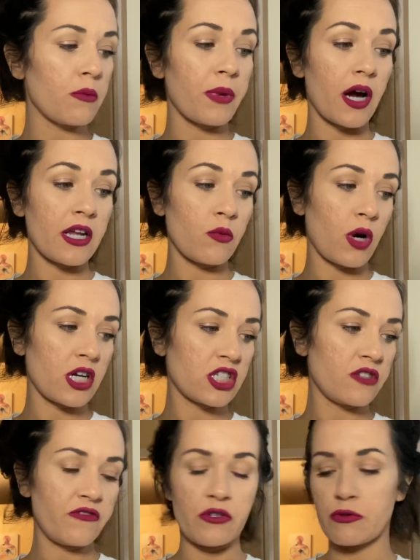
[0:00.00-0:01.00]
Body Wash
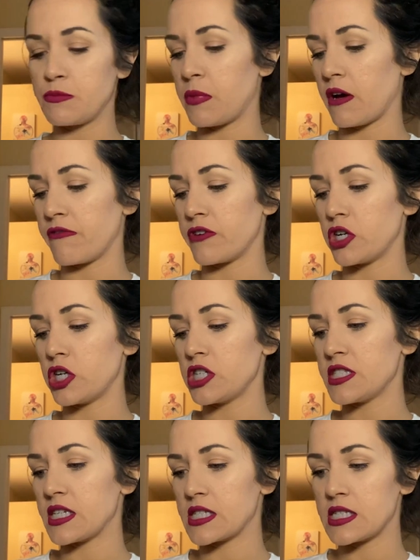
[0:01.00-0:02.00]
Infused Buffer,
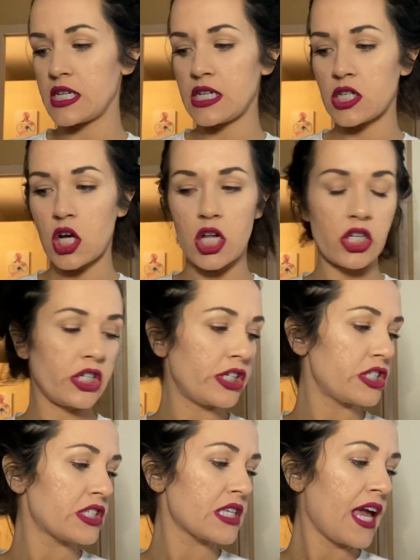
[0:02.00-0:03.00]

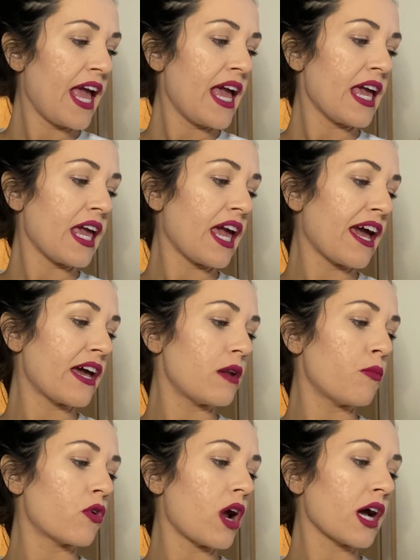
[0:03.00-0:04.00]
$16. And
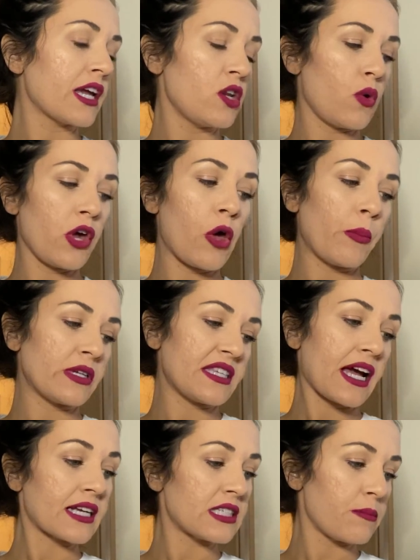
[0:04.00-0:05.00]
Moroccanoil
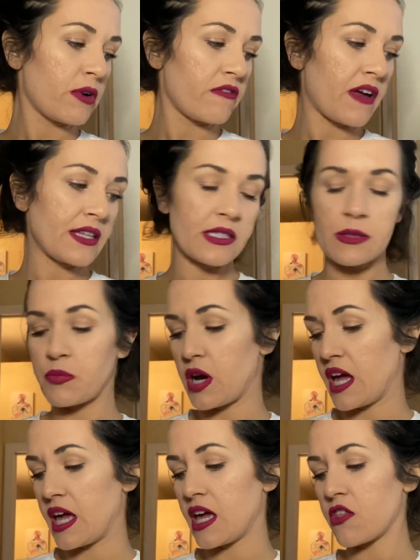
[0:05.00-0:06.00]
Protect and Prevent
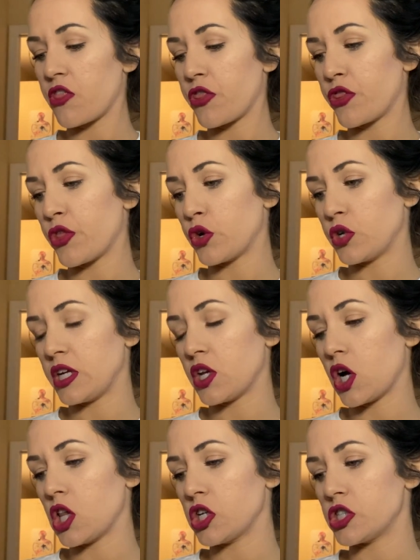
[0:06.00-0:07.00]
Spray,
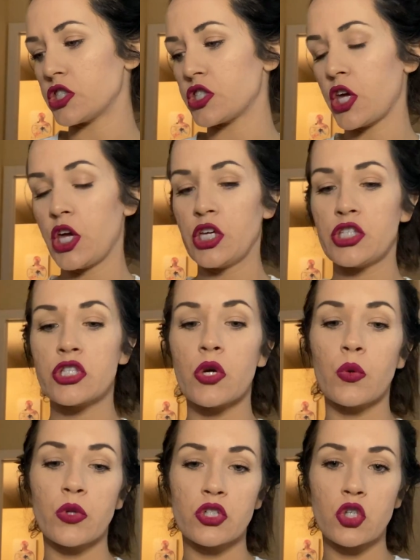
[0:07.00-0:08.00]
$30.
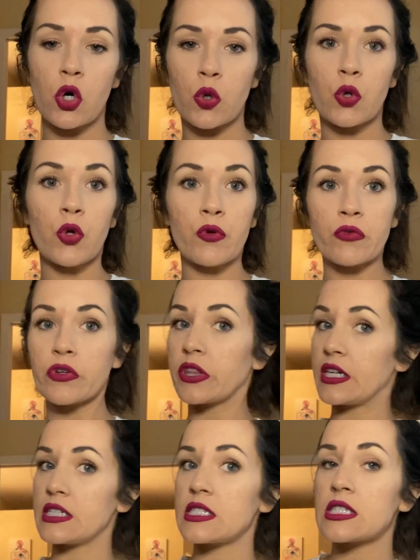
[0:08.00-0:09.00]
So the total for
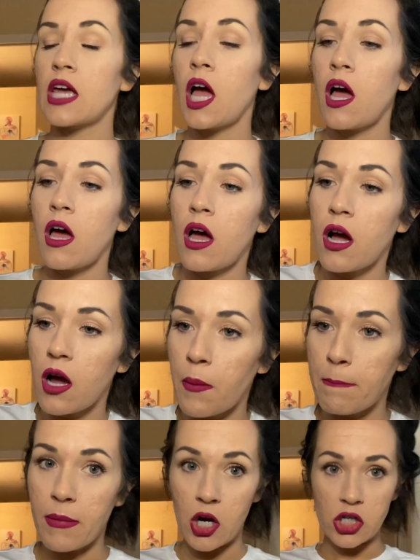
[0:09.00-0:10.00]
this
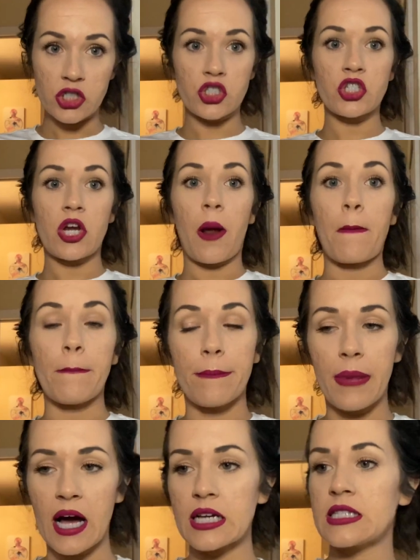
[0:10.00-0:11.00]
March
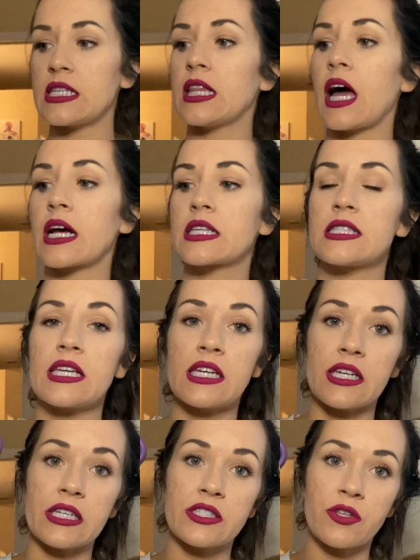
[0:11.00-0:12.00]
Boxy Luxe
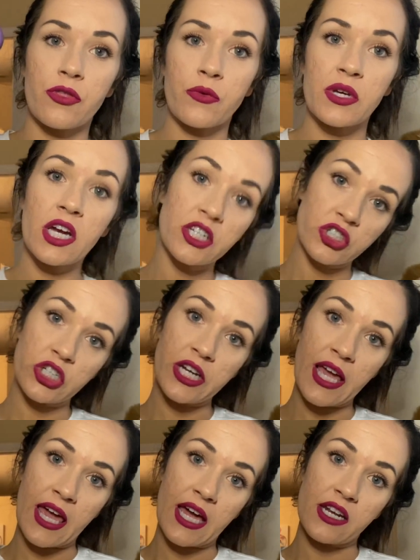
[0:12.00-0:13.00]
is
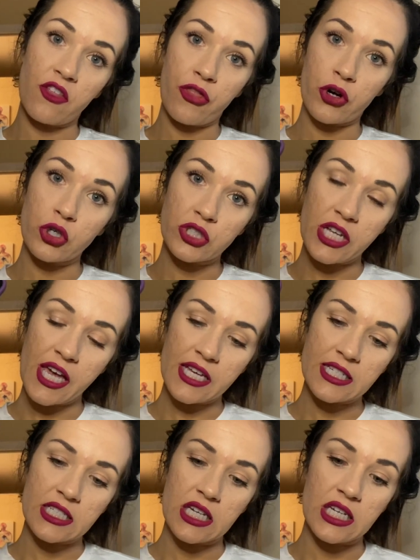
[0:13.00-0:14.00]

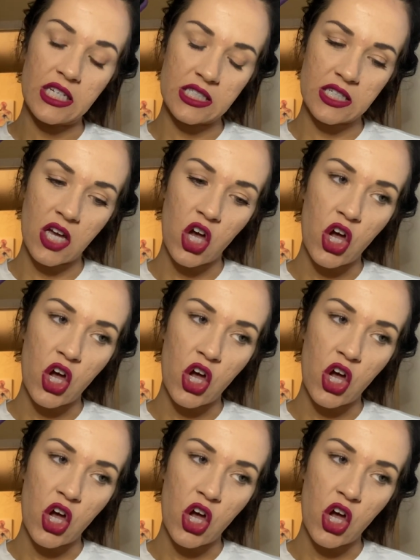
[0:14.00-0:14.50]
$313.